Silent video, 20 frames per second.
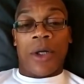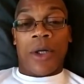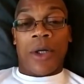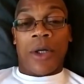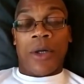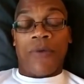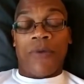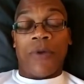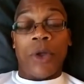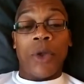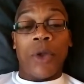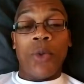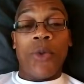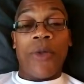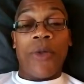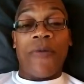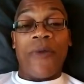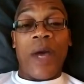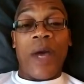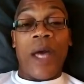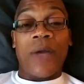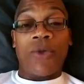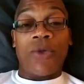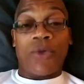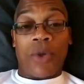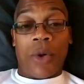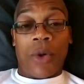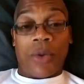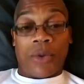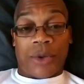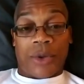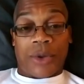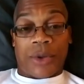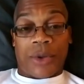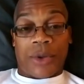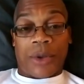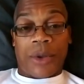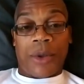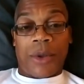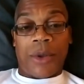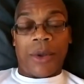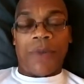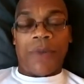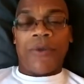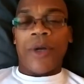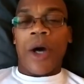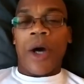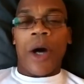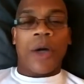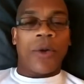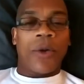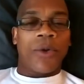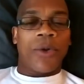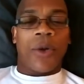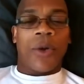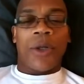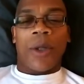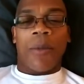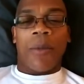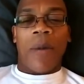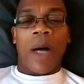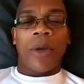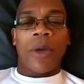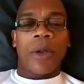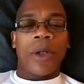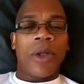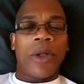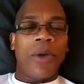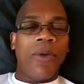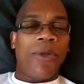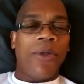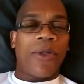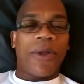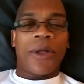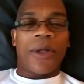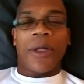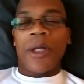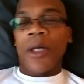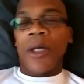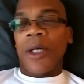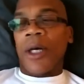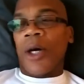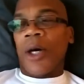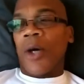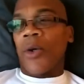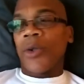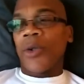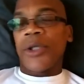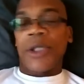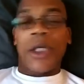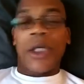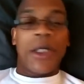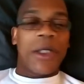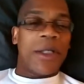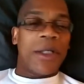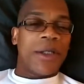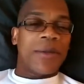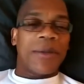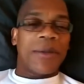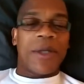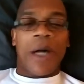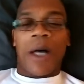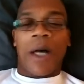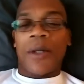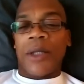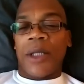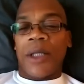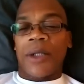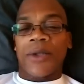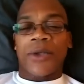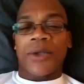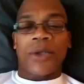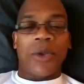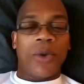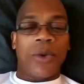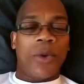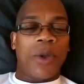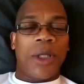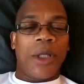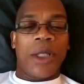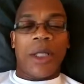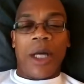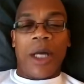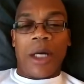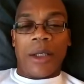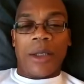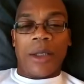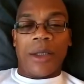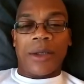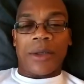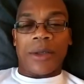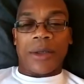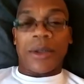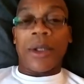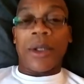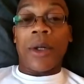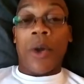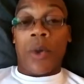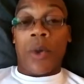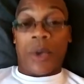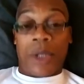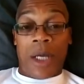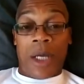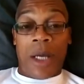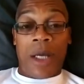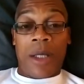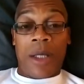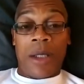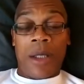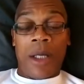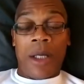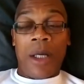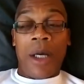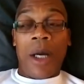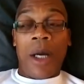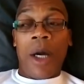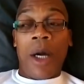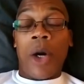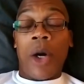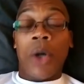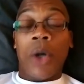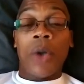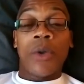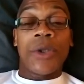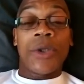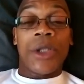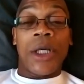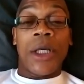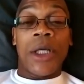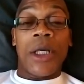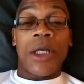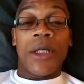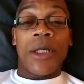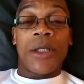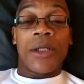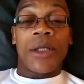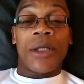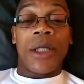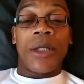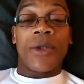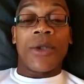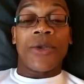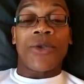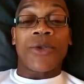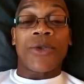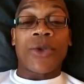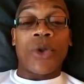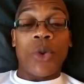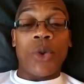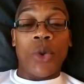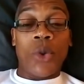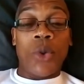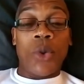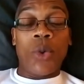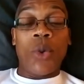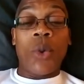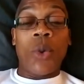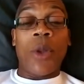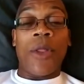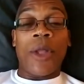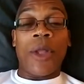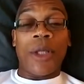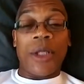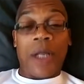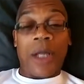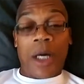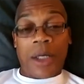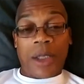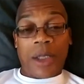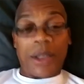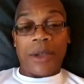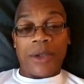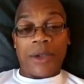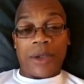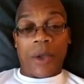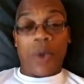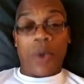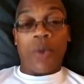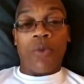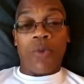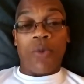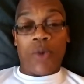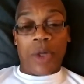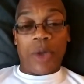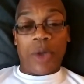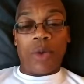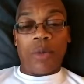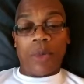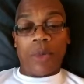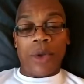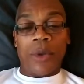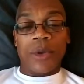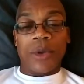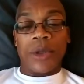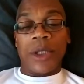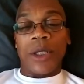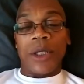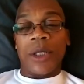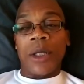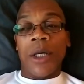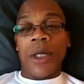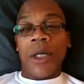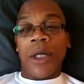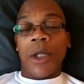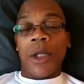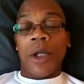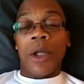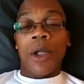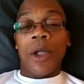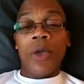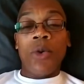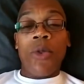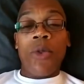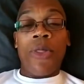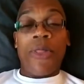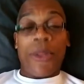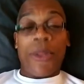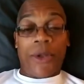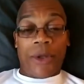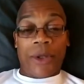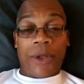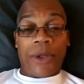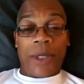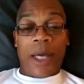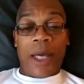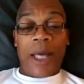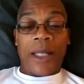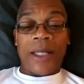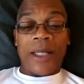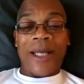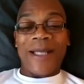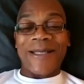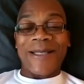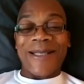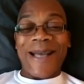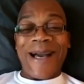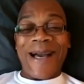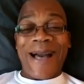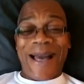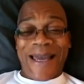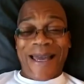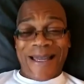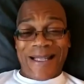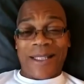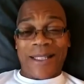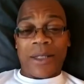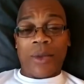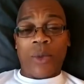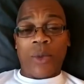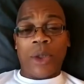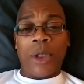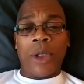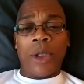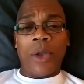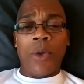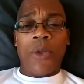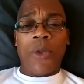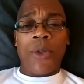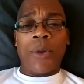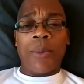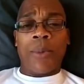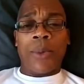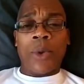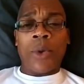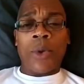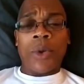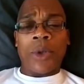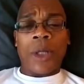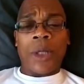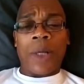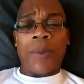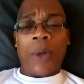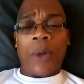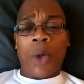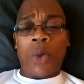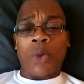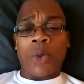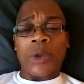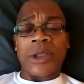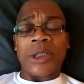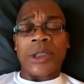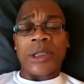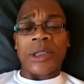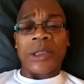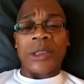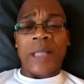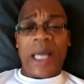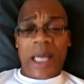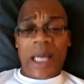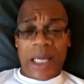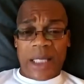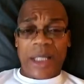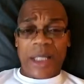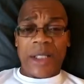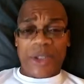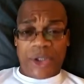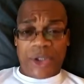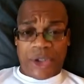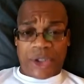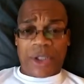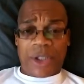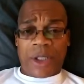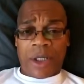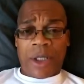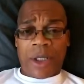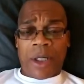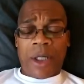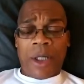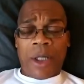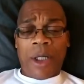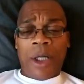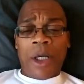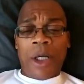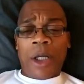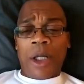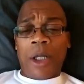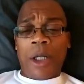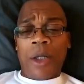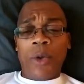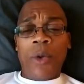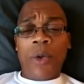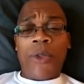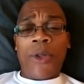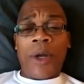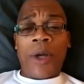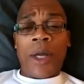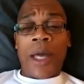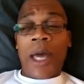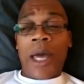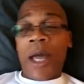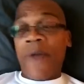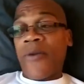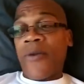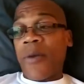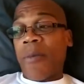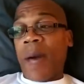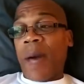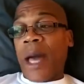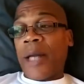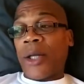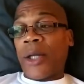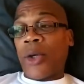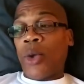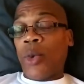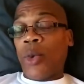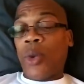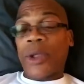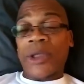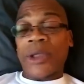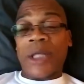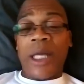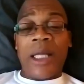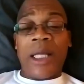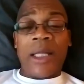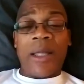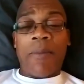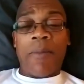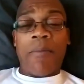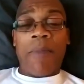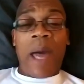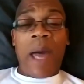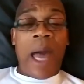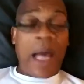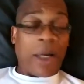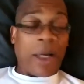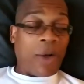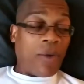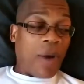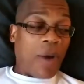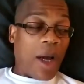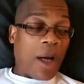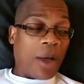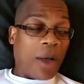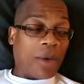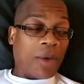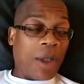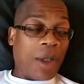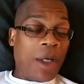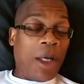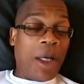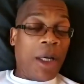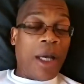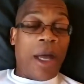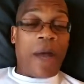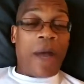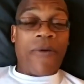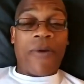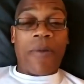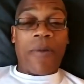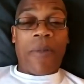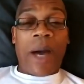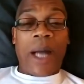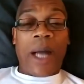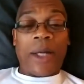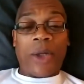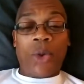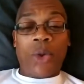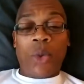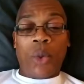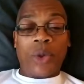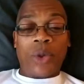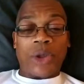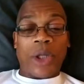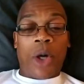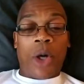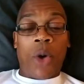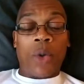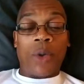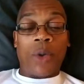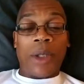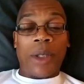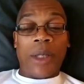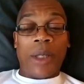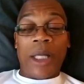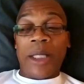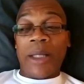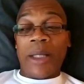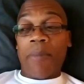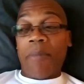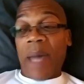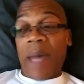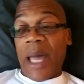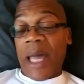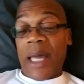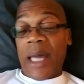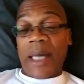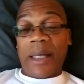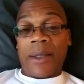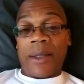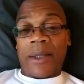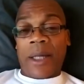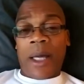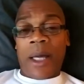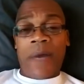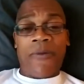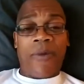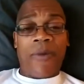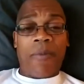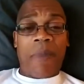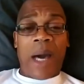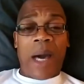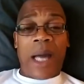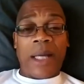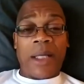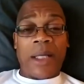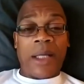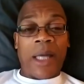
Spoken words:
for Luther Vandross. Y'all don't know nothing about Luther. OGs, y'all need to school the youngins, okay? OGs need to school the youngins on real music. Luther, at his height, when Luther pulled up on stage, Luther, everybody who was in the background, everybody who was in the band, everybody